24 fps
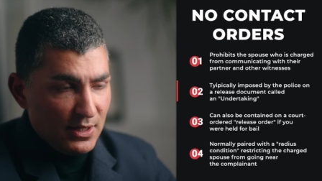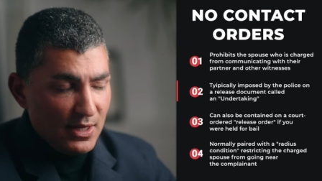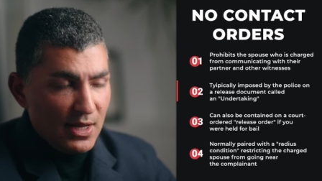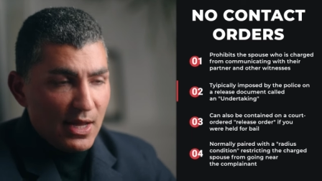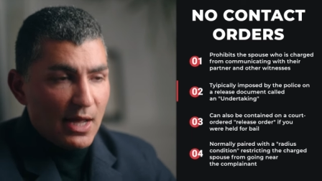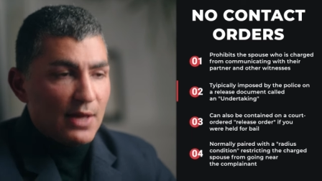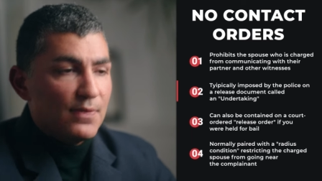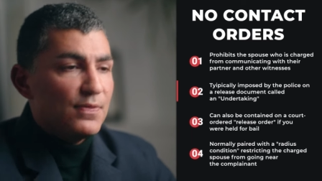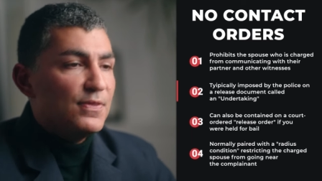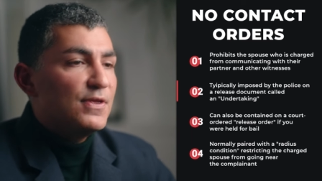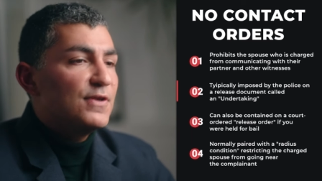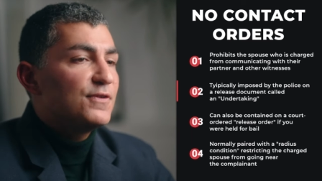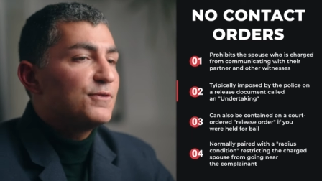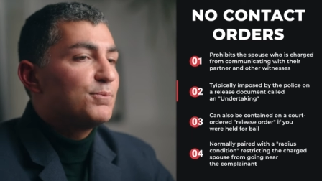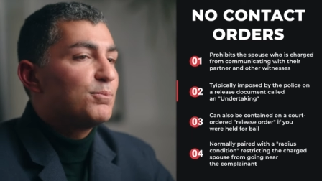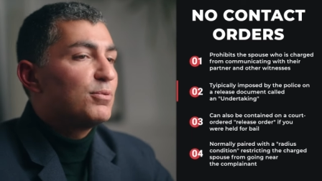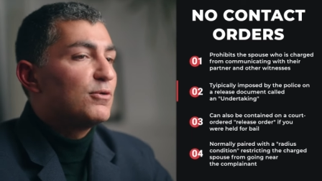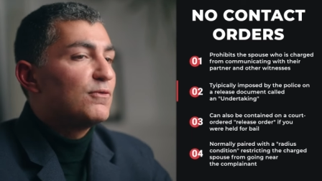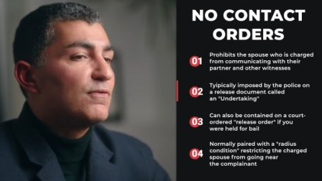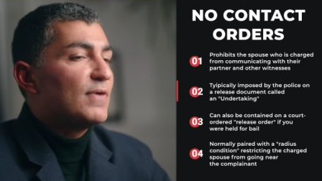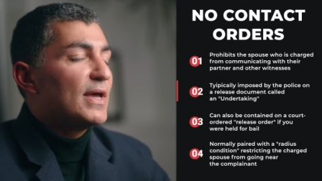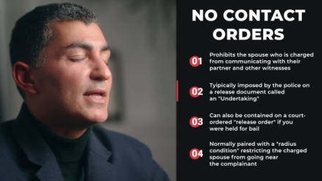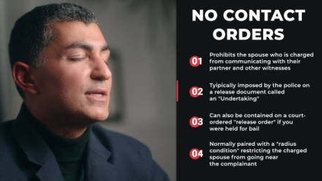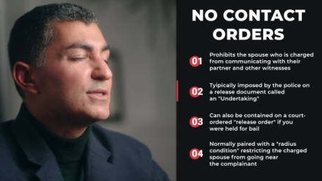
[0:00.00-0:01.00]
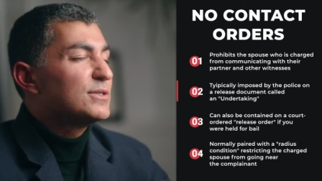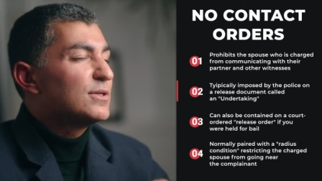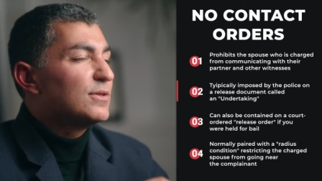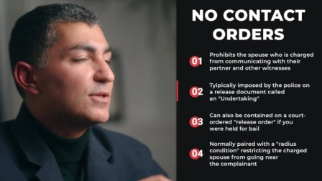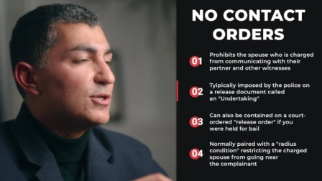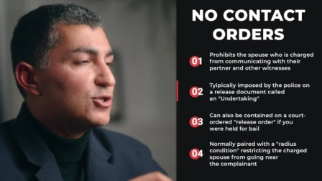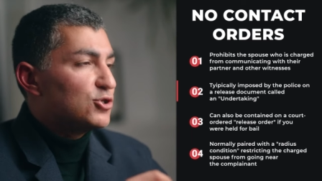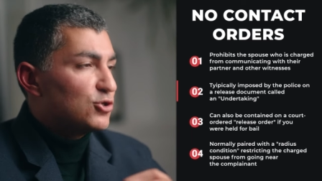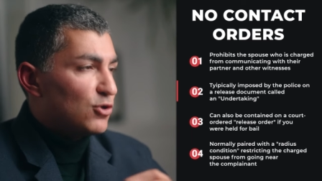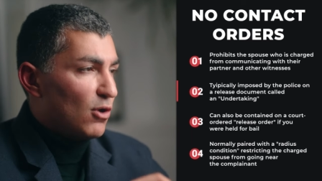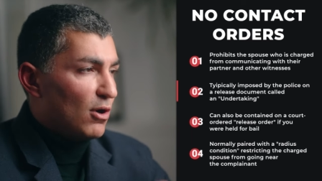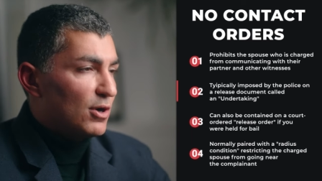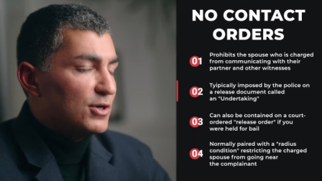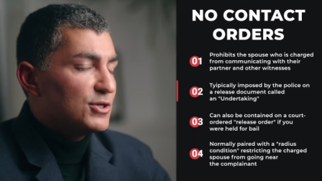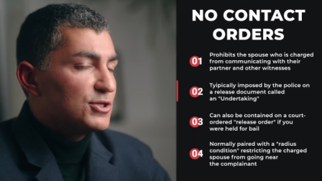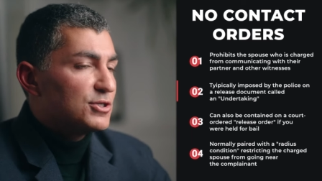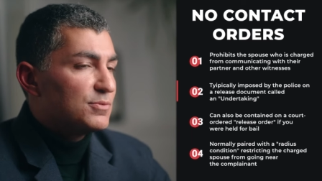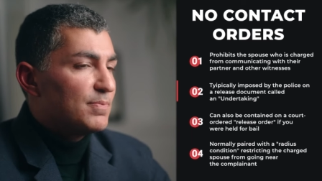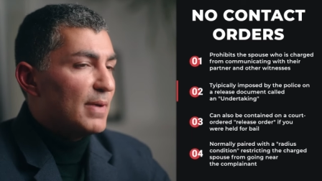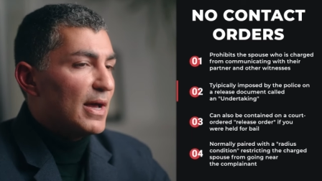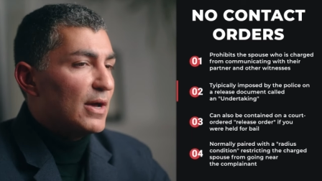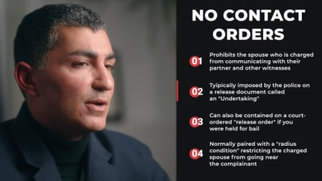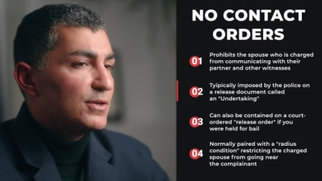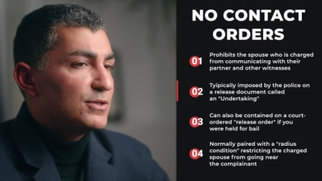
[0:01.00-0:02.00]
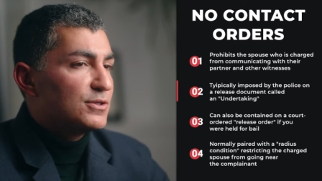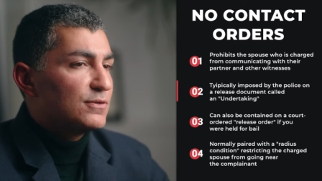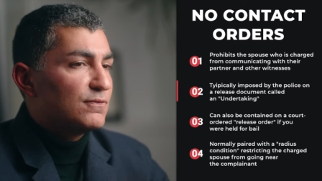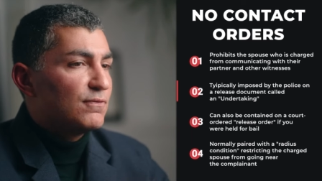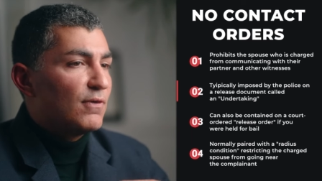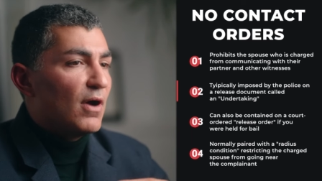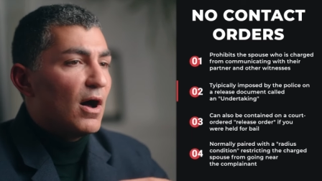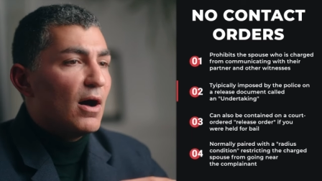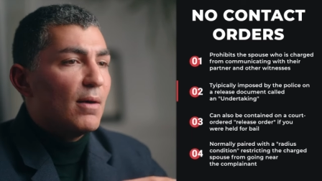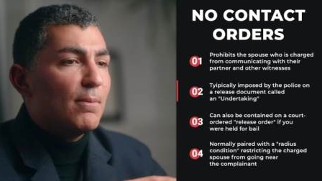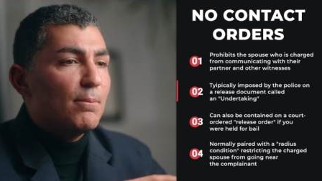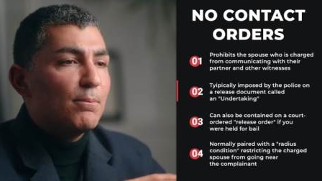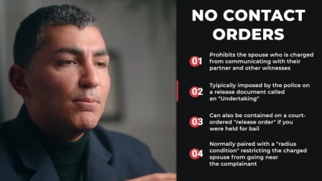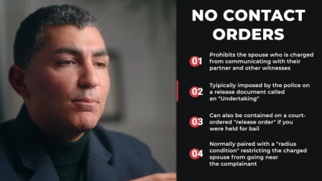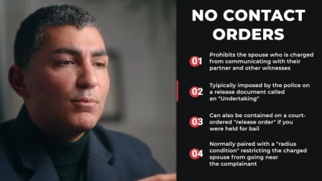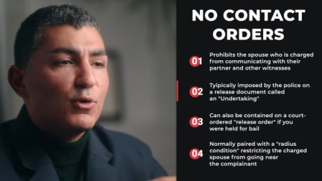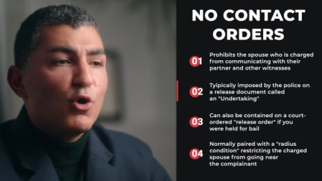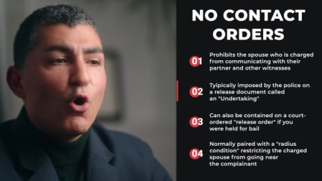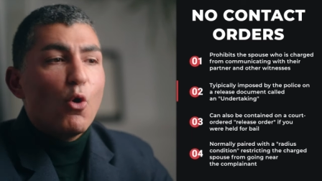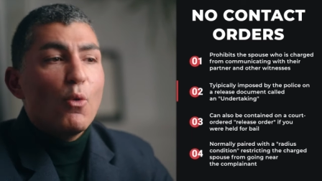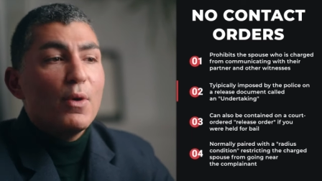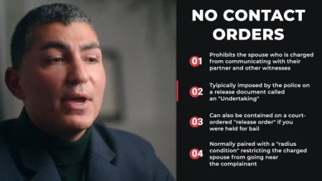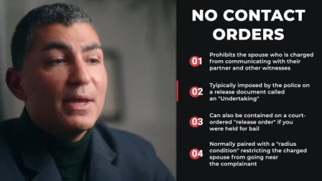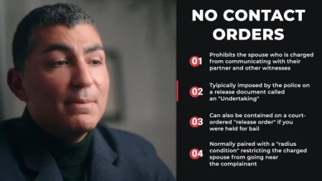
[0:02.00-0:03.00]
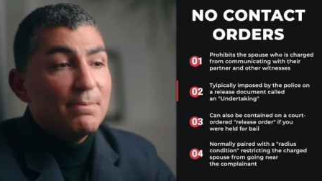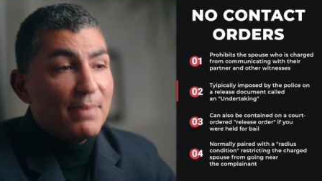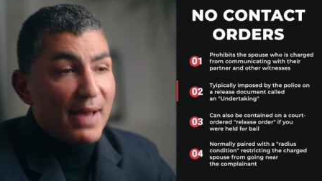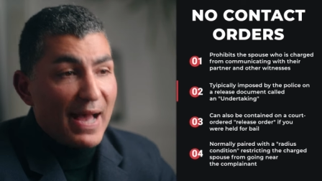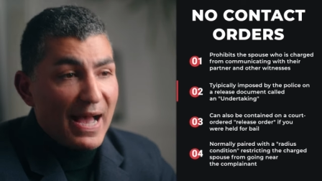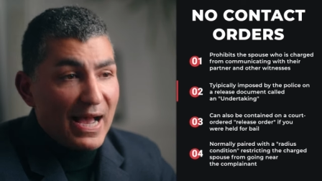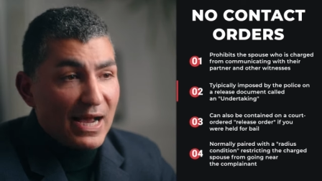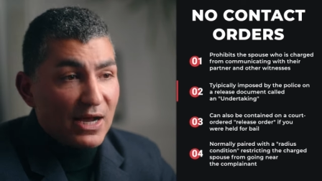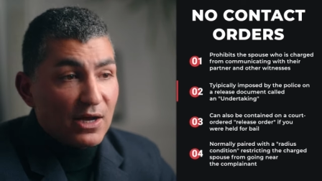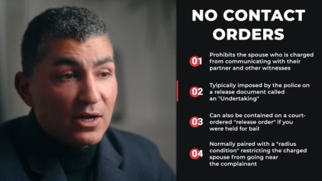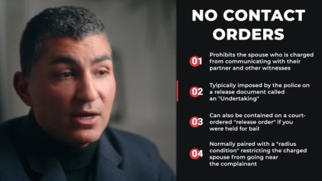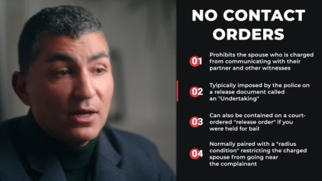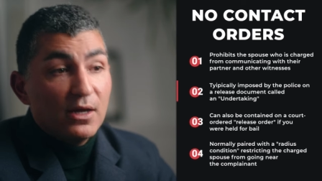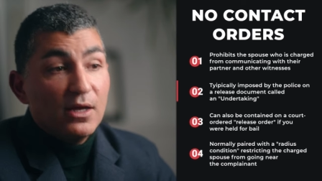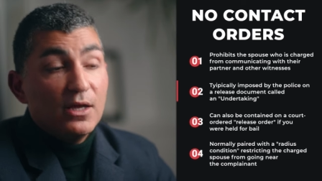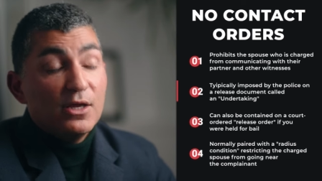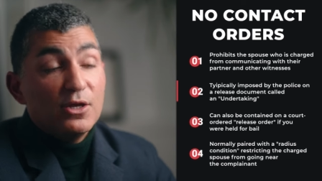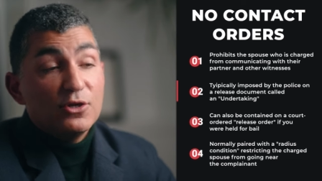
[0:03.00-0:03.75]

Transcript: And this prevents the charged spouse from going back